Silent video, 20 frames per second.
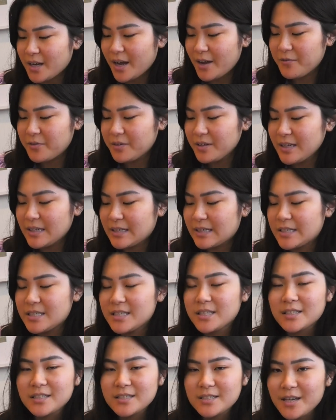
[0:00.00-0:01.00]
I feel like
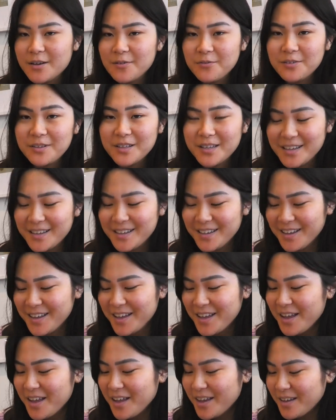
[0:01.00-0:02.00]
knitting is definitely
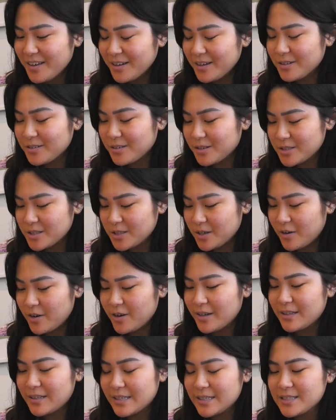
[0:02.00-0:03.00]
a lot slower.
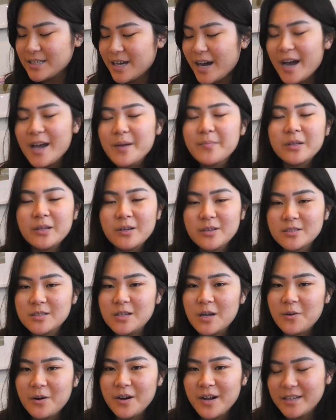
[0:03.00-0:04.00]
At least I'm a lot
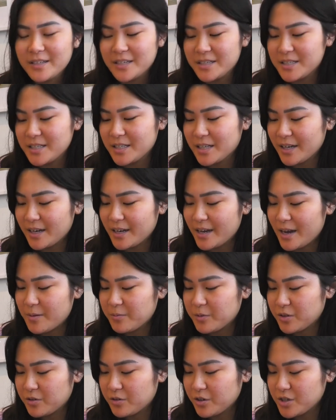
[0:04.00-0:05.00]
slower at knitting than I am
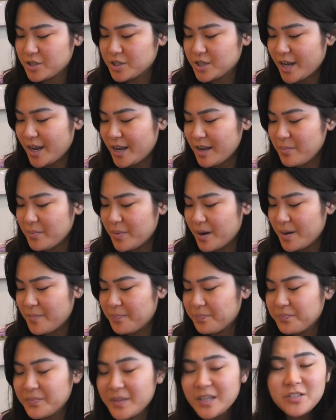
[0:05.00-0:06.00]
with crochet, but
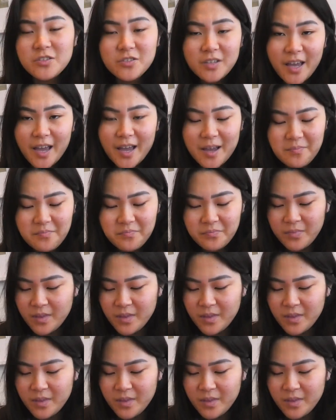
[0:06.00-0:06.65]
that's okay.